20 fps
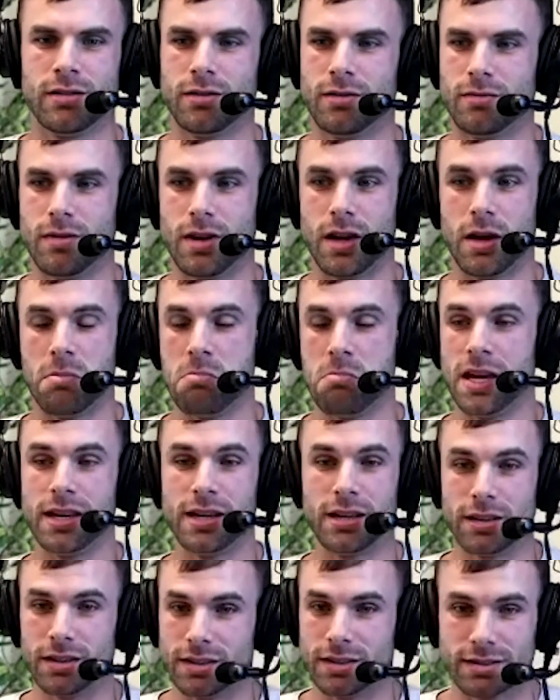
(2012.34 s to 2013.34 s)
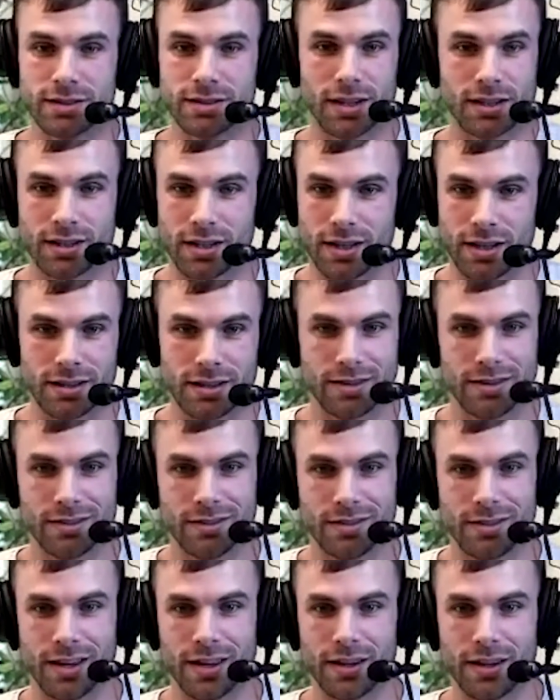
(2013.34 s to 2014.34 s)
immediately sucked in
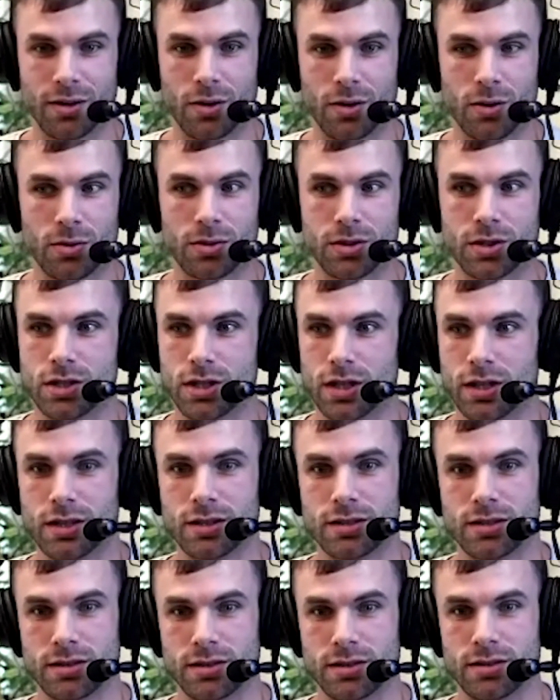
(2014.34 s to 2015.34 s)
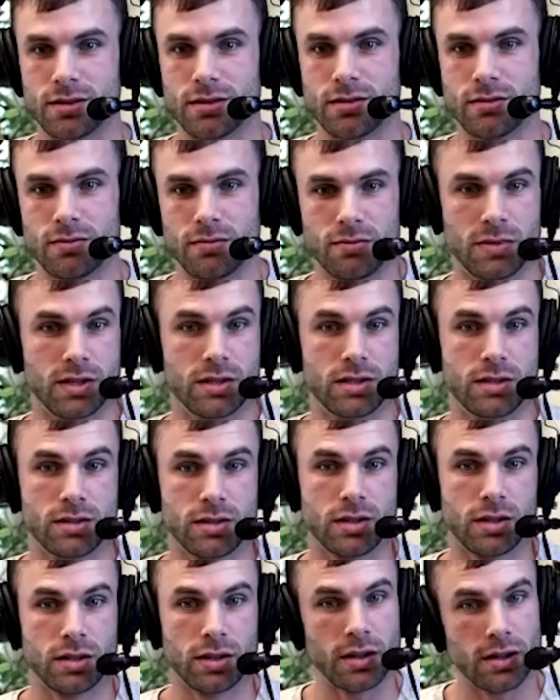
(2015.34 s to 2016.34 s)
like, holy shit, this is
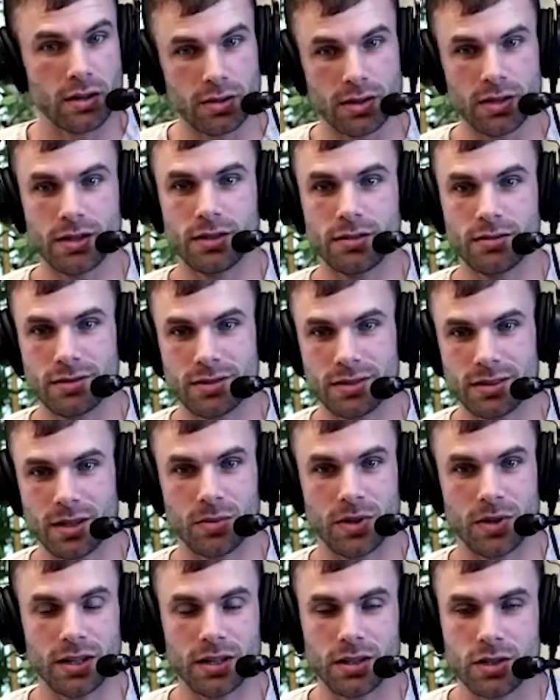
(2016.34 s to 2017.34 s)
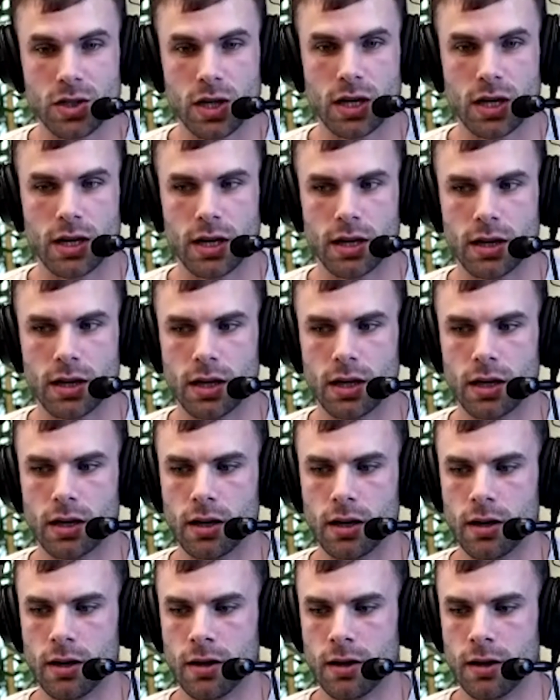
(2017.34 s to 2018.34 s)
clearly something legit. And I think
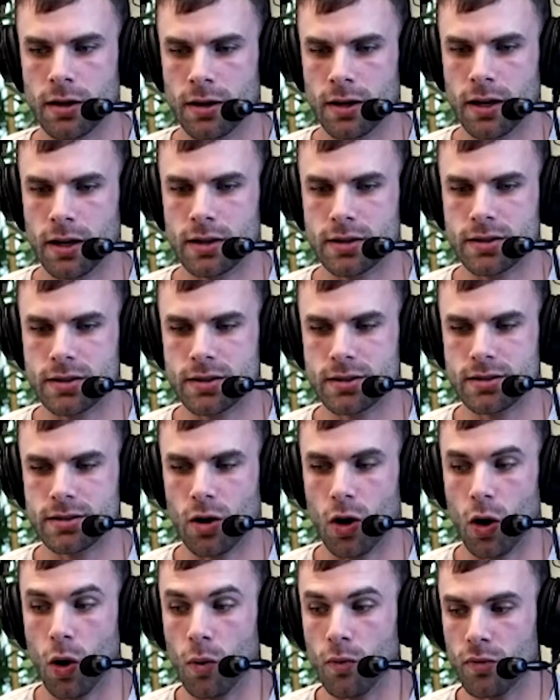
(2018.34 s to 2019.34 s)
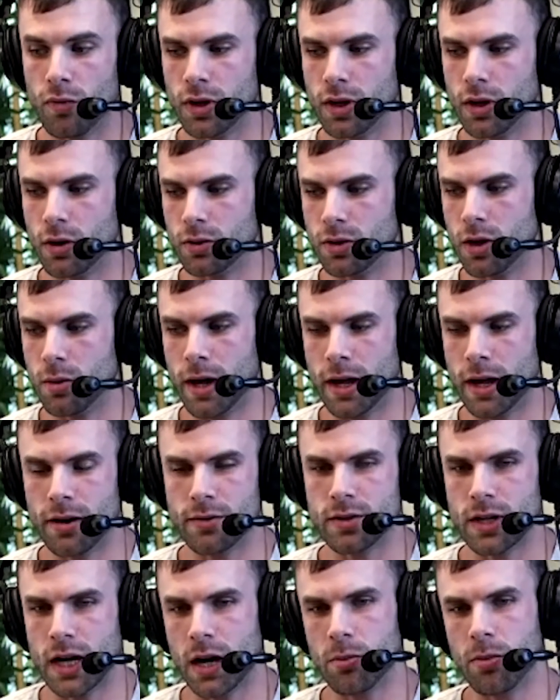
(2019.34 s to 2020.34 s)
it's hopefully only a matter of
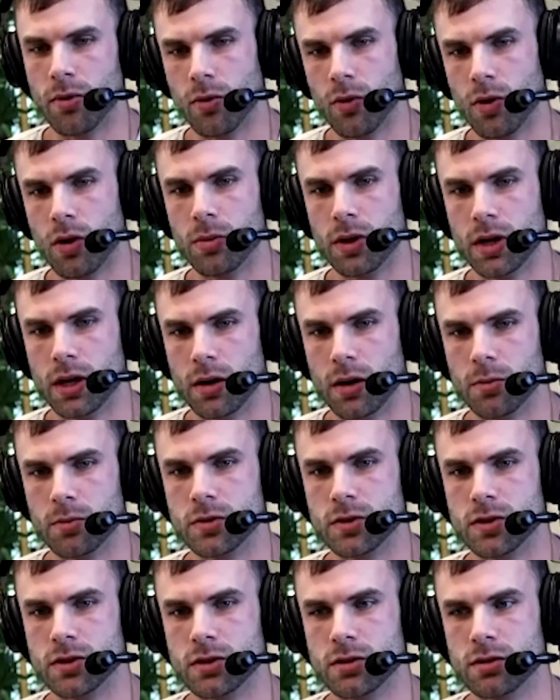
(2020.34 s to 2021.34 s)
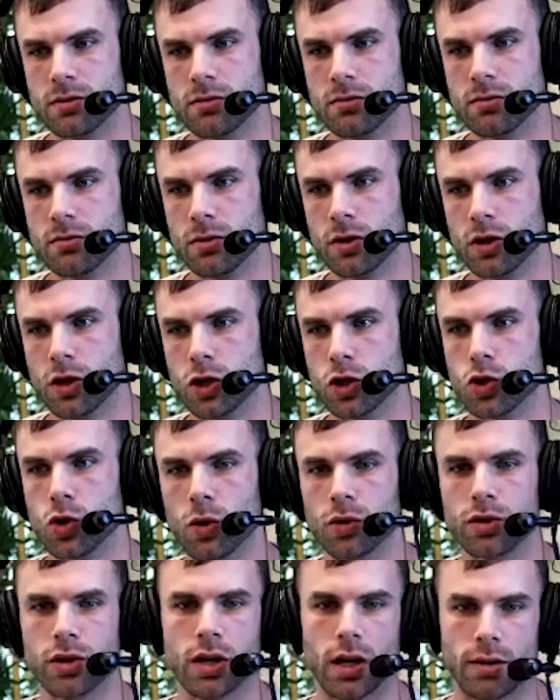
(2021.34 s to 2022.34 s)
time before it becomes
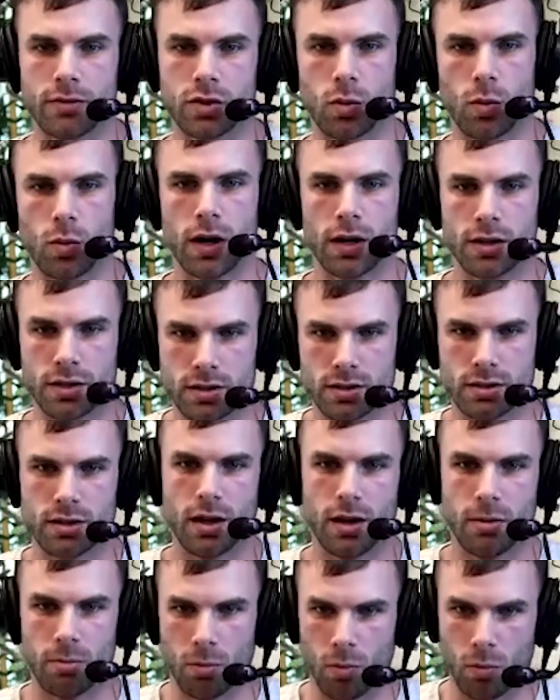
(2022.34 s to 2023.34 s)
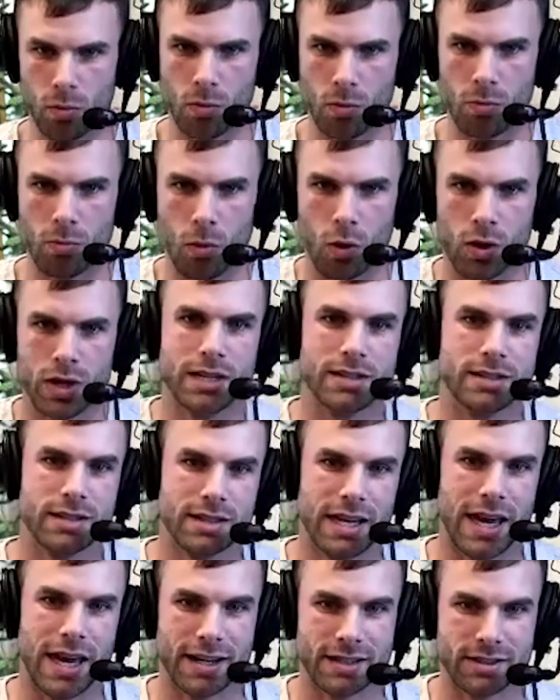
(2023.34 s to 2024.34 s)
controlled enough to where it's a more
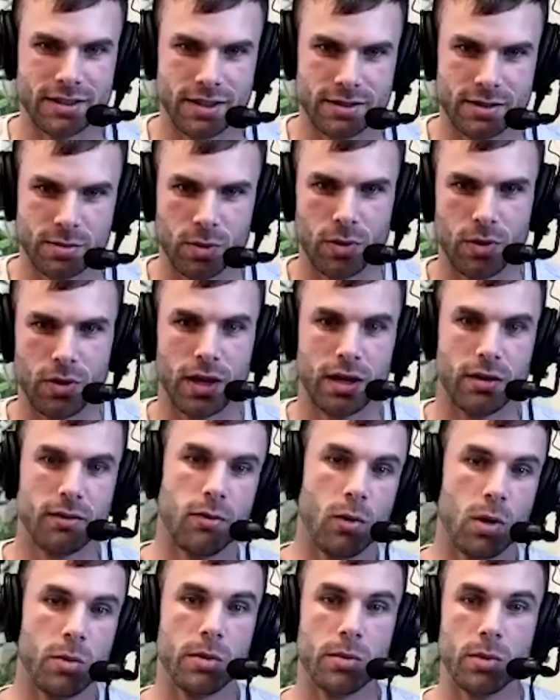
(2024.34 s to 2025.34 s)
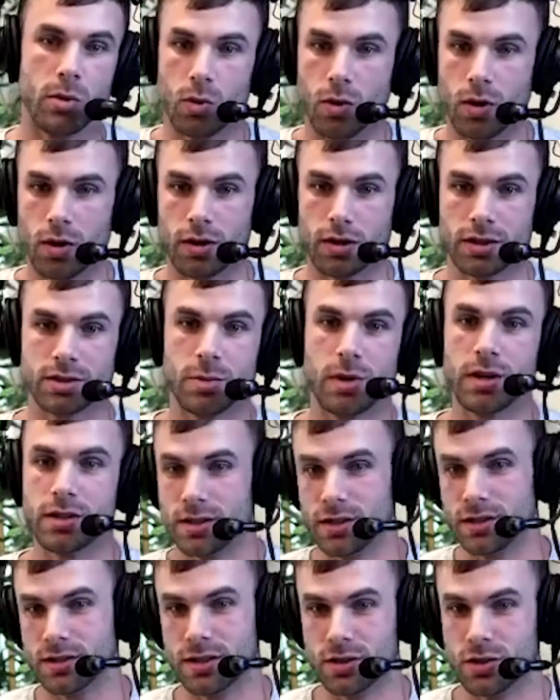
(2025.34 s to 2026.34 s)
easily accessible thing for people who are experiencing
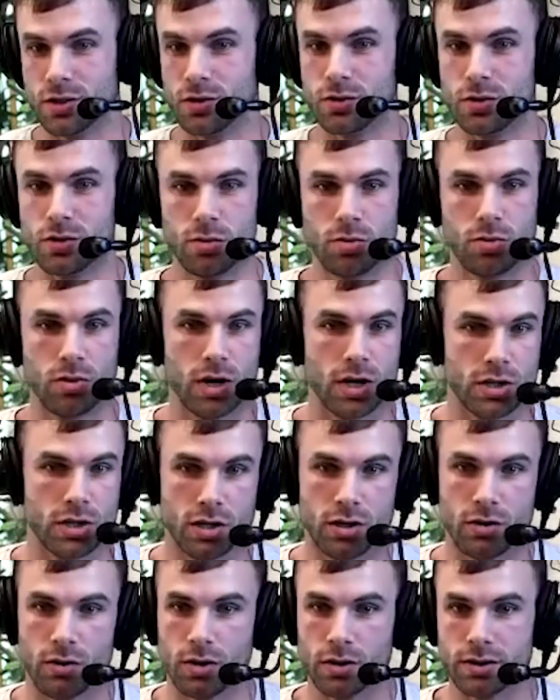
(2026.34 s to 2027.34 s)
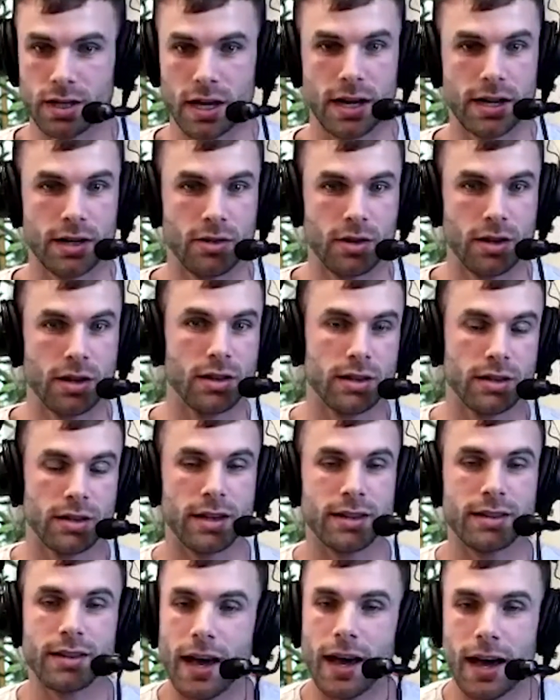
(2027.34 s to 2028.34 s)
these issues or depression or anxiety or anything
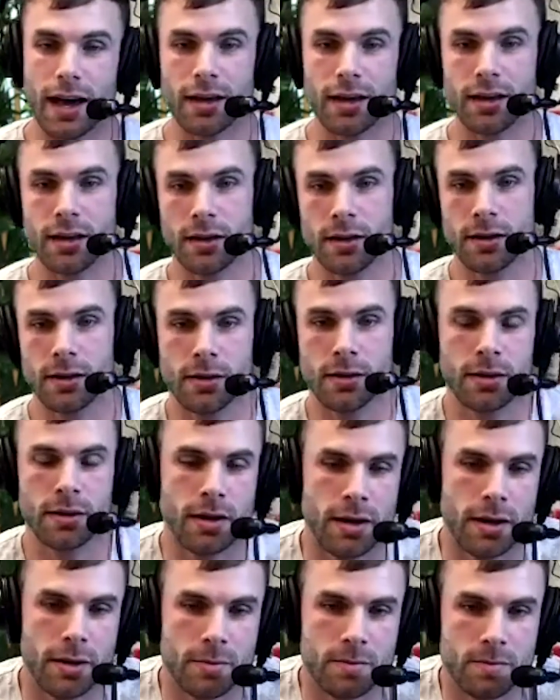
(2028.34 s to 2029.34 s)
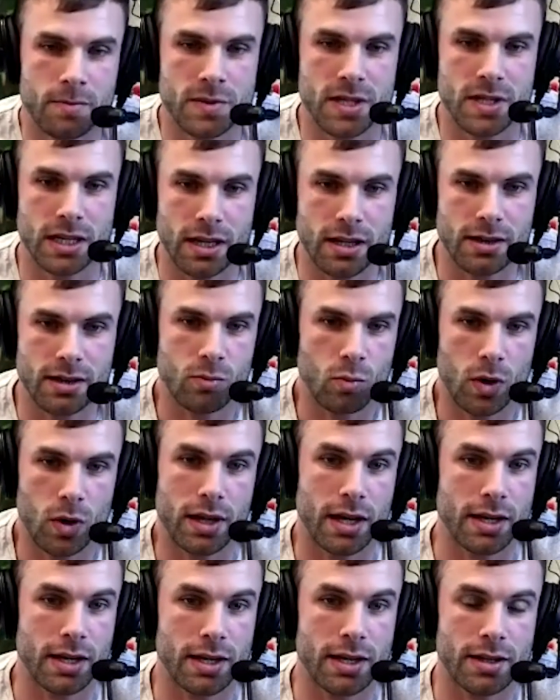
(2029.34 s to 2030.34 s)
like that, to get what
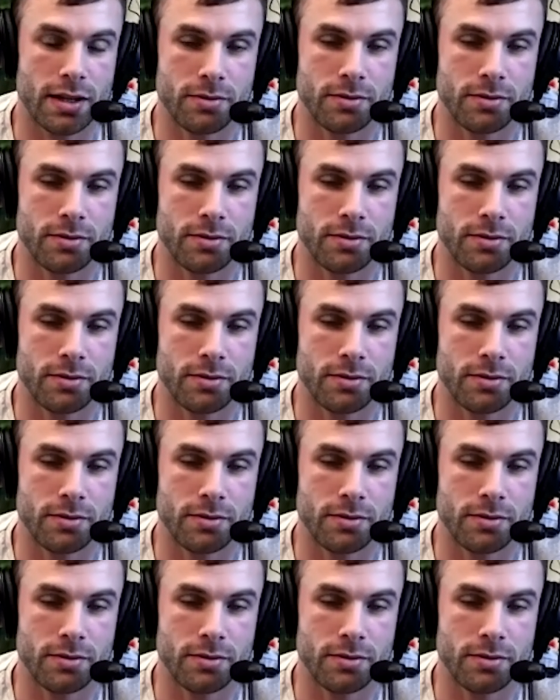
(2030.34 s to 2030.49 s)
they need.